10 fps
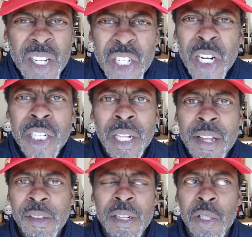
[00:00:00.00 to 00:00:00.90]
Judge
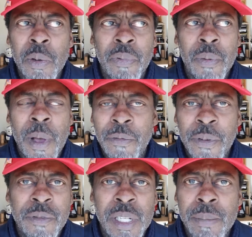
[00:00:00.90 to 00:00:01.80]
lays into him for about
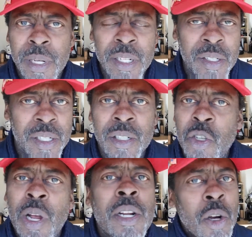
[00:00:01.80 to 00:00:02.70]
15 minutes and
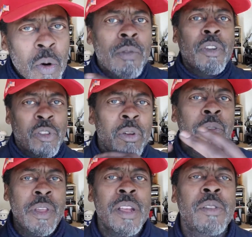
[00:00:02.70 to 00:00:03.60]
trying to go over
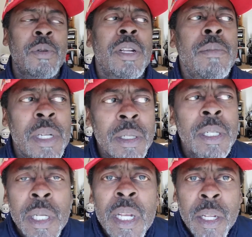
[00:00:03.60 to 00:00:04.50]
certain things with him. And,
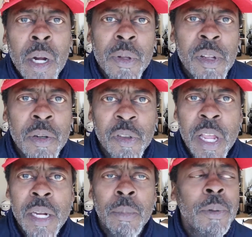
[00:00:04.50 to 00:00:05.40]
you know, it's
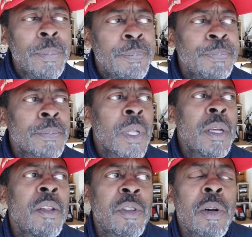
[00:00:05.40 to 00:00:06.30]
understandable.
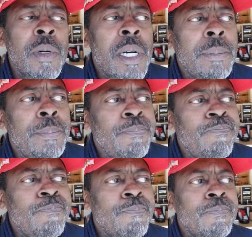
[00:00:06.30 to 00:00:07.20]
So
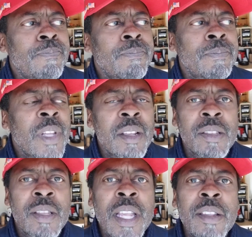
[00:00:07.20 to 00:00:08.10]

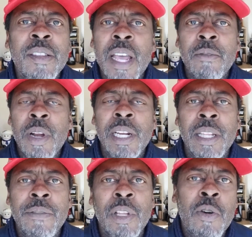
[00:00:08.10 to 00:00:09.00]
as he's getting ready to
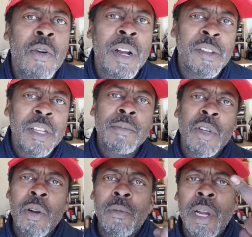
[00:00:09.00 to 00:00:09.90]
leave the court, I see him
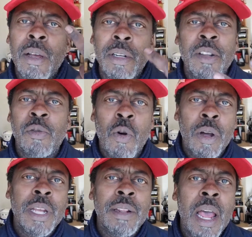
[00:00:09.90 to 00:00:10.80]
turn around and he's
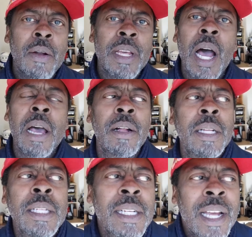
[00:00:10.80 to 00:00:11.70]
walking down the aisle.
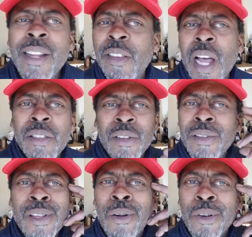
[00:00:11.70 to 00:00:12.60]
And he's got
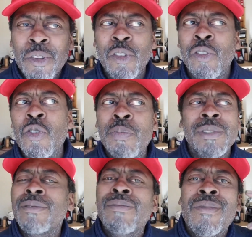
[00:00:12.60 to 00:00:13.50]
the, you know, the
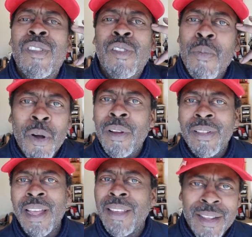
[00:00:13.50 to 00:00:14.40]
stupid
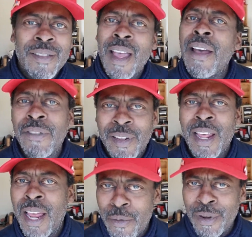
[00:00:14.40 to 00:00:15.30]
smirk that kids have
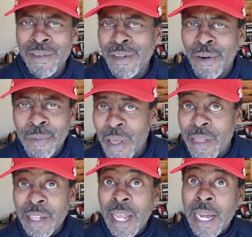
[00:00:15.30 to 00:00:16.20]
today when, you know, they
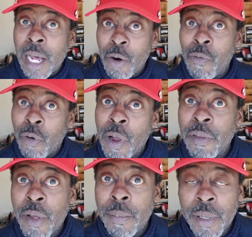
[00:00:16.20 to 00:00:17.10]
think they got over on
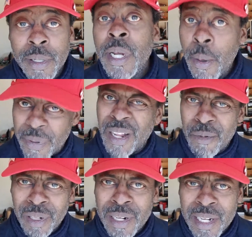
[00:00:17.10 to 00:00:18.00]
something, but they
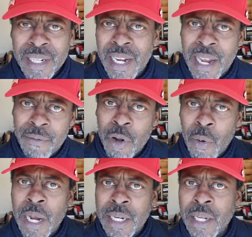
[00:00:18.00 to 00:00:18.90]
really didn't. They have
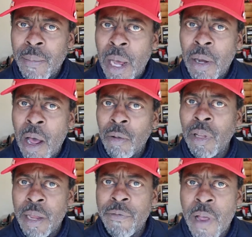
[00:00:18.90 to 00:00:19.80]
no idea about how
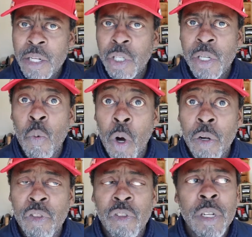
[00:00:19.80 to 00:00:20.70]
life actually
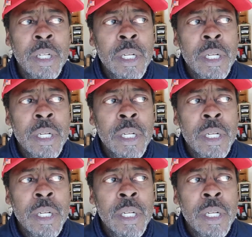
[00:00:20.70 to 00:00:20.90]
works.